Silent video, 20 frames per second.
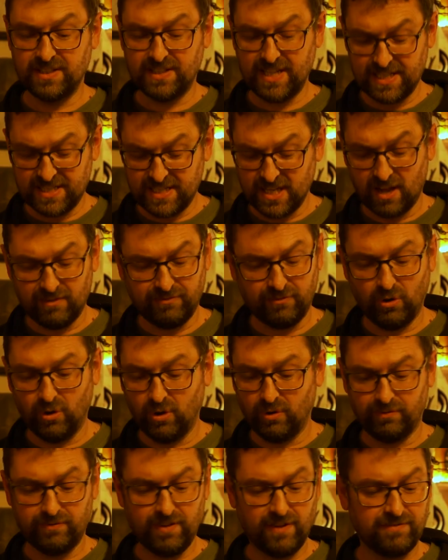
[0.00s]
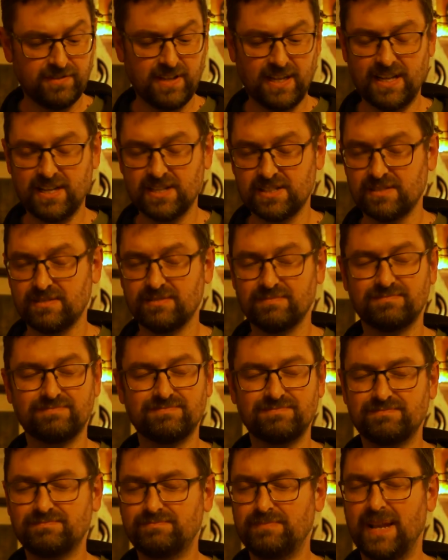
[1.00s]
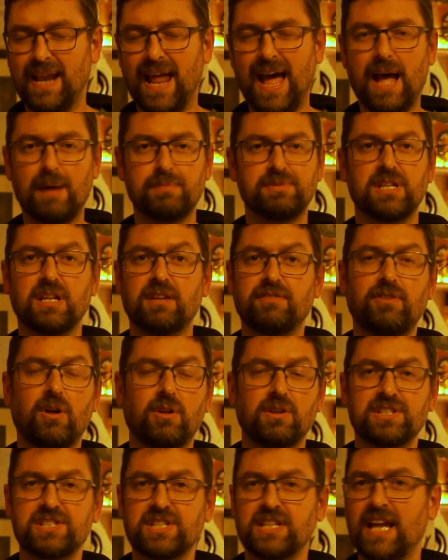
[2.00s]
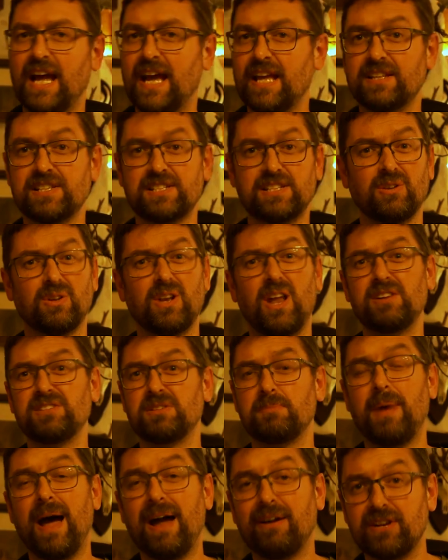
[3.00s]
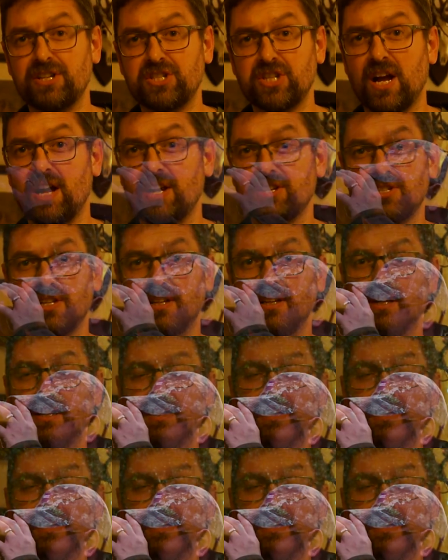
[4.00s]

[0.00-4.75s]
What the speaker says: DTI 450 has been absolutely faultless today. There's still loads of battery charge